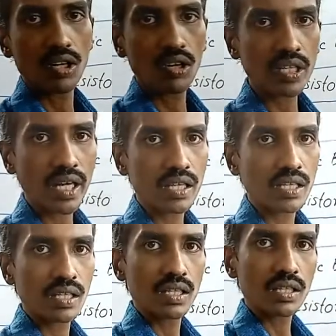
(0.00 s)
Okay,
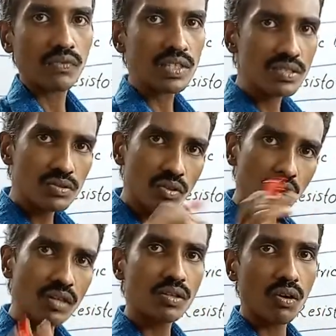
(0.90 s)
if it is
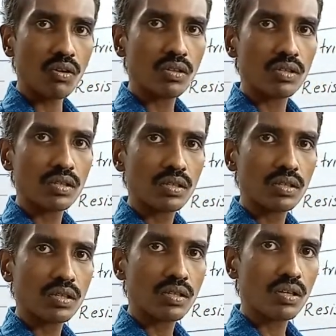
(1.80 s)
not glow,
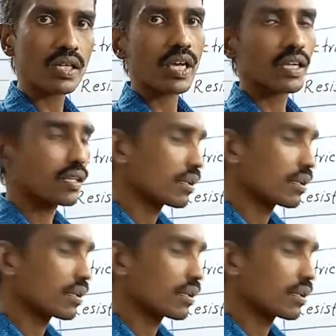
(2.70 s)
okay,